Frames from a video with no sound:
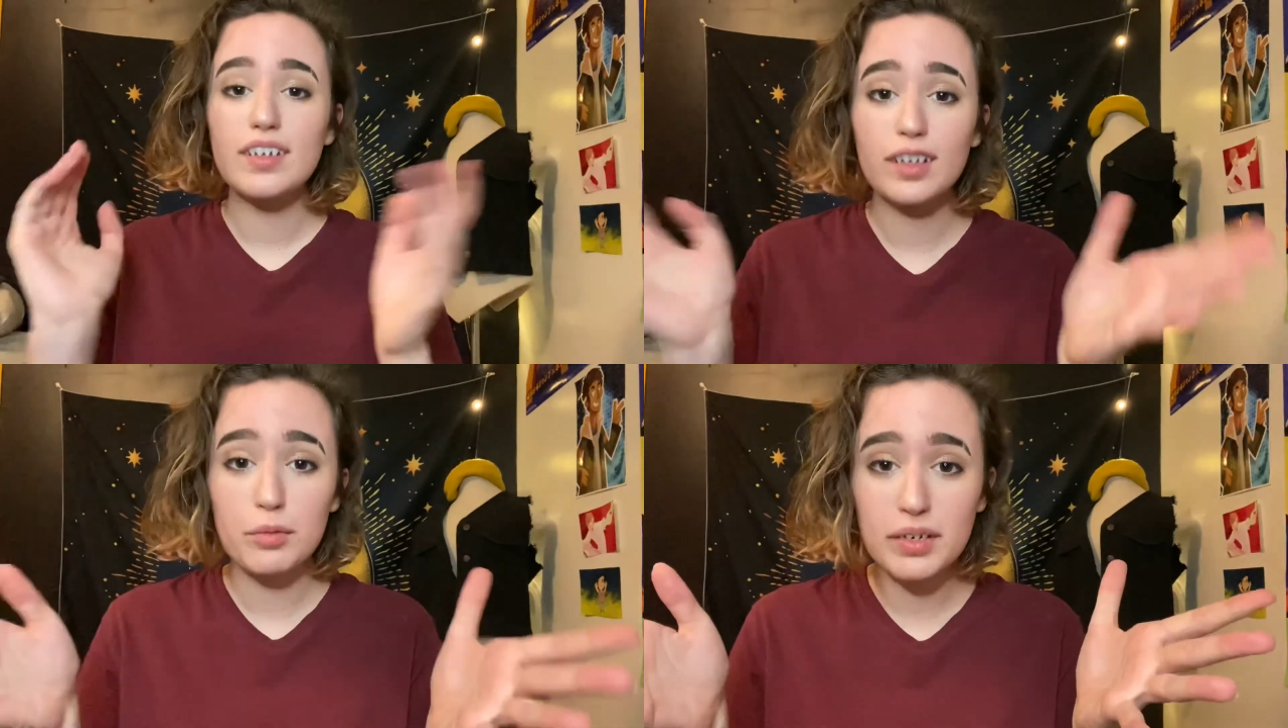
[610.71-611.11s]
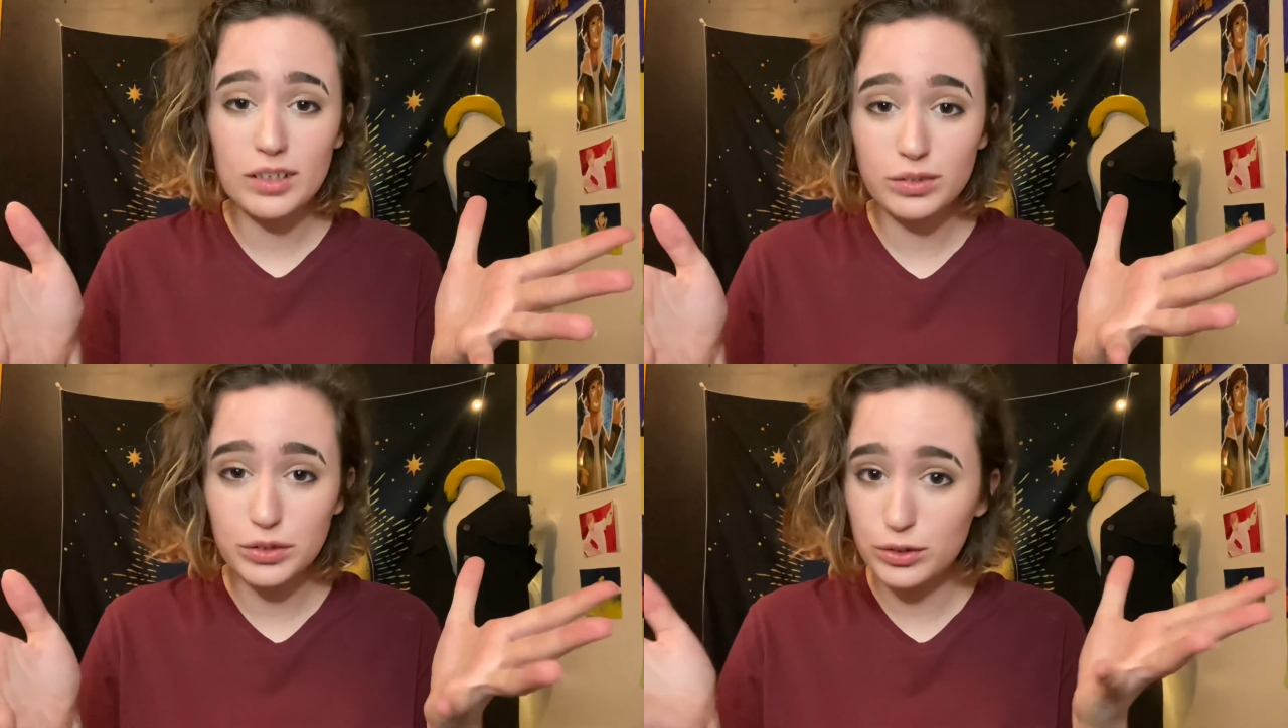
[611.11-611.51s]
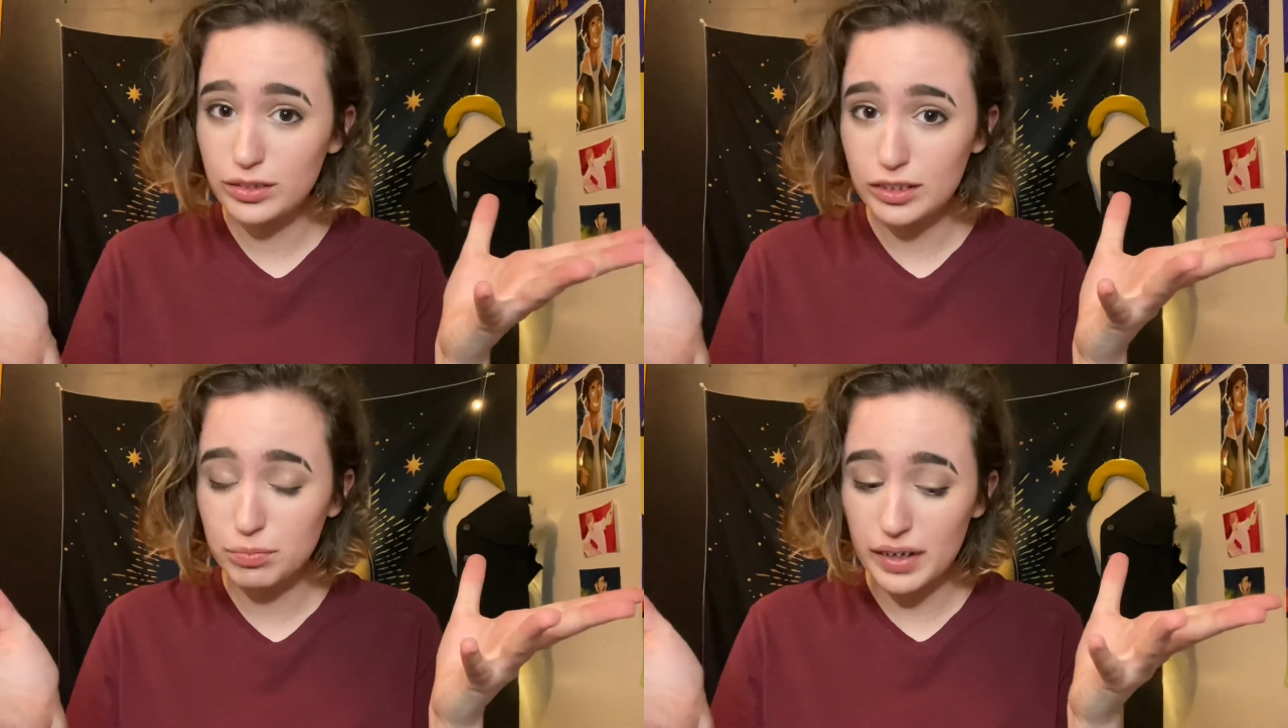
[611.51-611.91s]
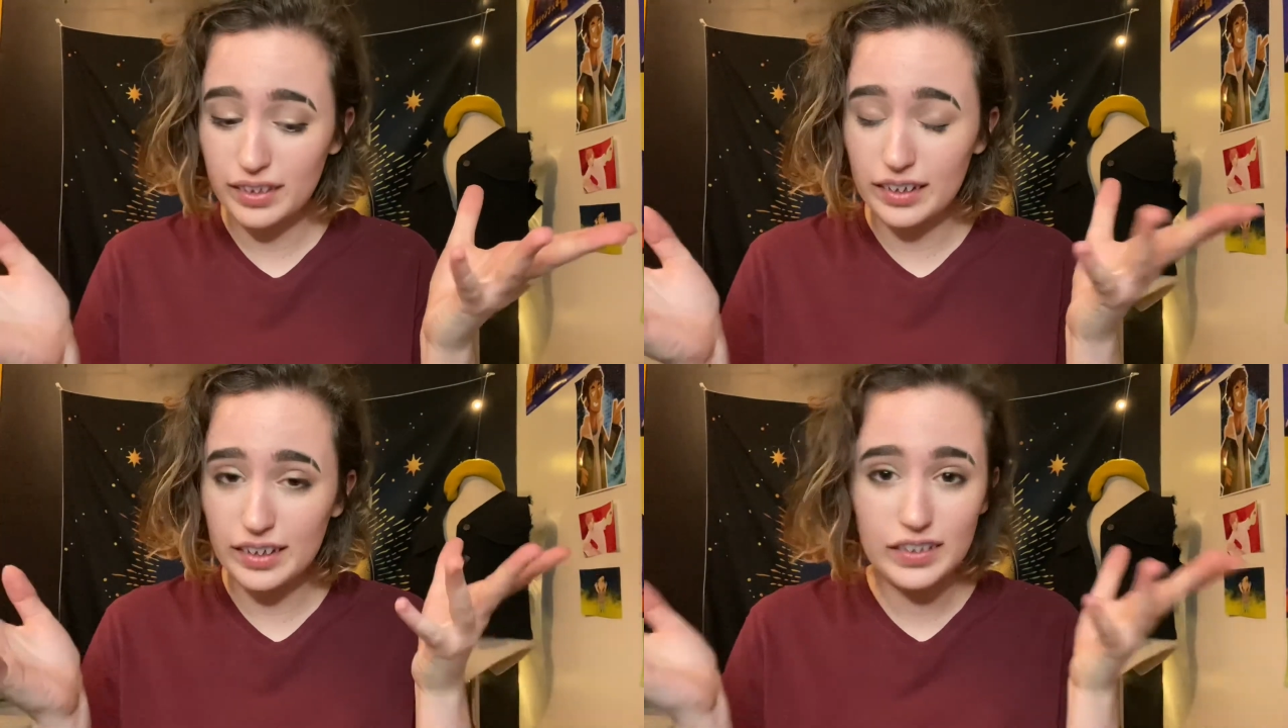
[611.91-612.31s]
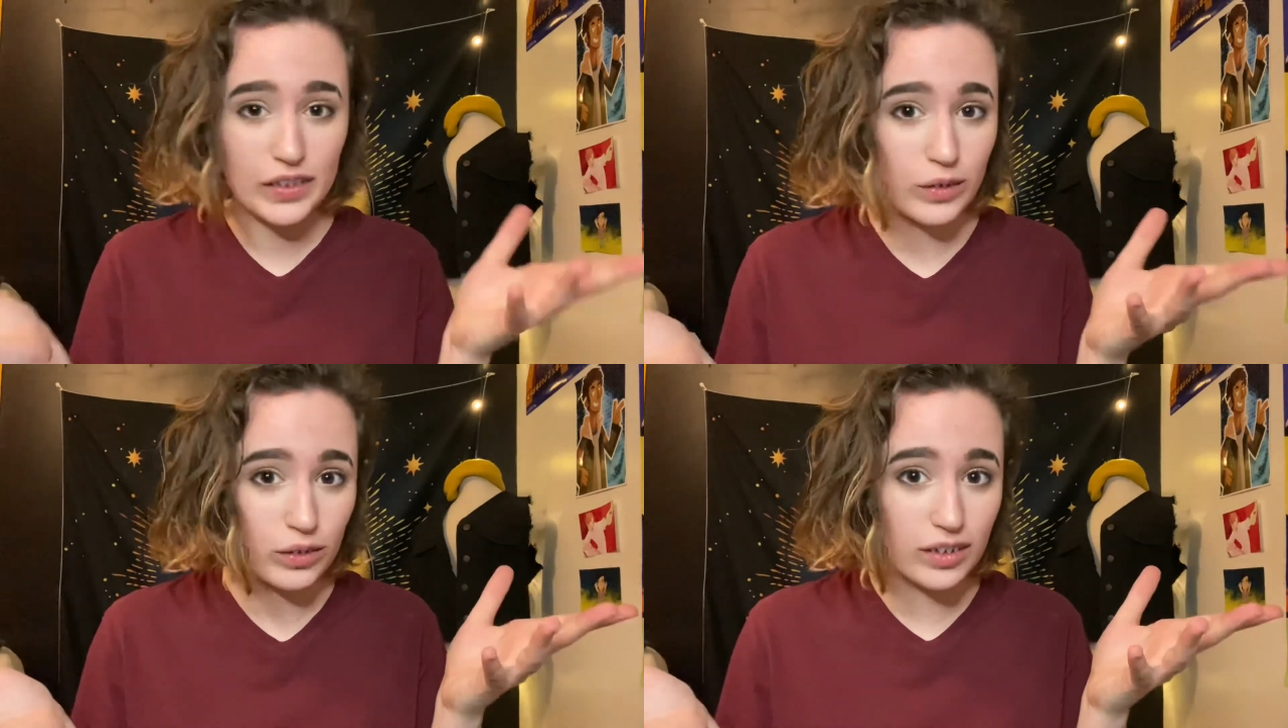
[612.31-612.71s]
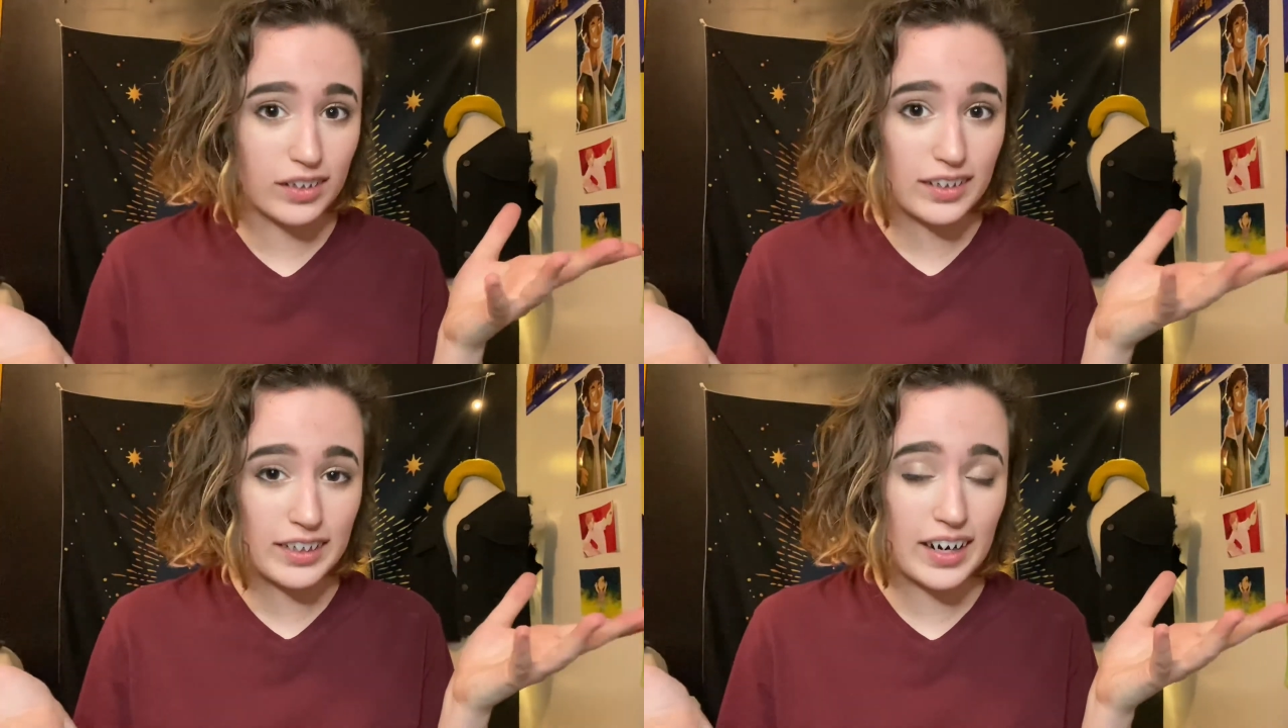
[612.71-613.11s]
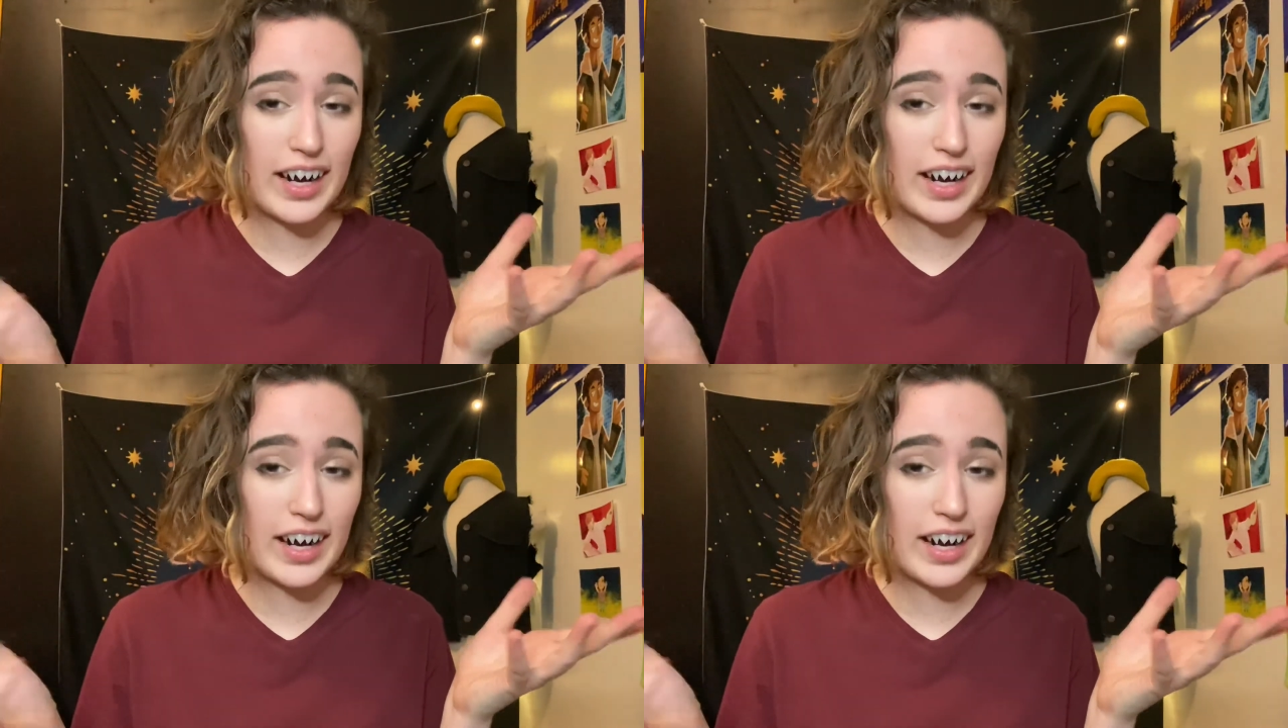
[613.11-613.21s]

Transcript: Let me know if you use this method or not.